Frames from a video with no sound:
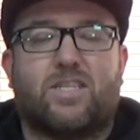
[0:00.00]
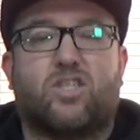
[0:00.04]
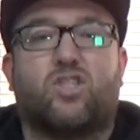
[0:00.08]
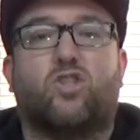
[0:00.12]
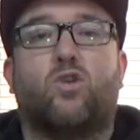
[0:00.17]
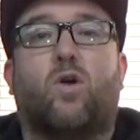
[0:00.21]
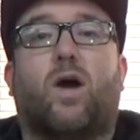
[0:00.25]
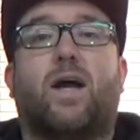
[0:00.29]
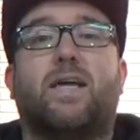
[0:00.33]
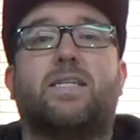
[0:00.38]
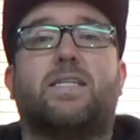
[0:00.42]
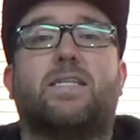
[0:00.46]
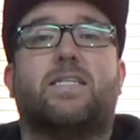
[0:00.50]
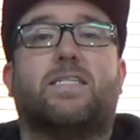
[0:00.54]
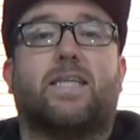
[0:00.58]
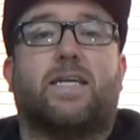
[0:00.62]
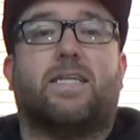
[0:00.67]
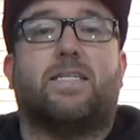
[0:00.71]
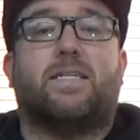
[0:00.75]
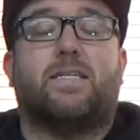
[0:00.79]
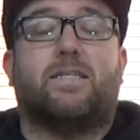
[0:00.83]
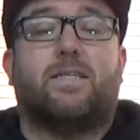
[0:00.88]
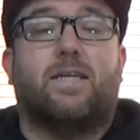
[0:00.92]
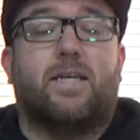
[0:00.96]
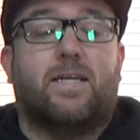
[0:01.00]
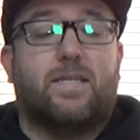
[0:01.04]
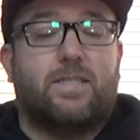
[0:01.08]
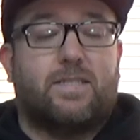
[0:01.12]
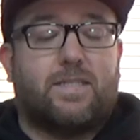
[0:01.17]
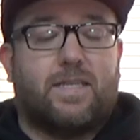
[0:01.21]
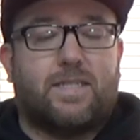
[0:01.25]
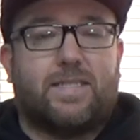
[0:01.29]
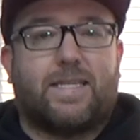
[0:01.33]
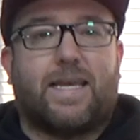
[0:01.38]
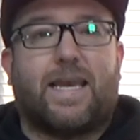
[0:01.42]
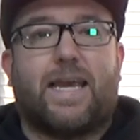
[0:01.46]
So I decided
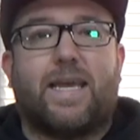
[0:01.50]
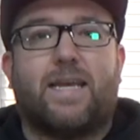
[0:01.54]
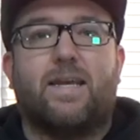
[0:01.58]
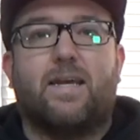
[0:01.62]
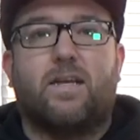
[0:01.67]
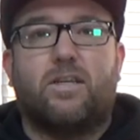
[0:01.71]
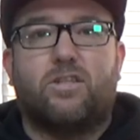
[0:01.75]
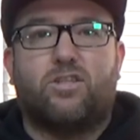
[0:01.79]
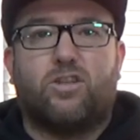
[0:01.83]
today